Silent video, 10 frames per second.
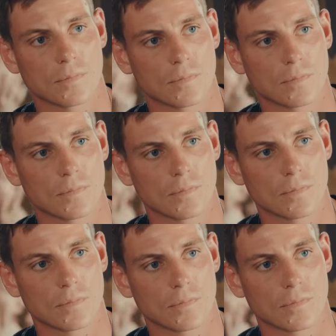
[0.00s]
Temps
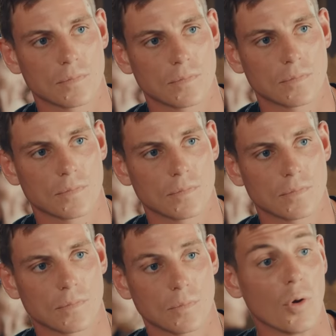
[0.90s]
was against you.
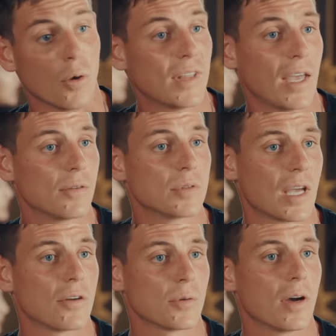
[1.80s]
Oh, Hugh, David was
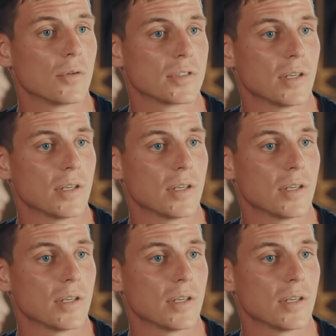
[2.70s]
there as Hugh, well, was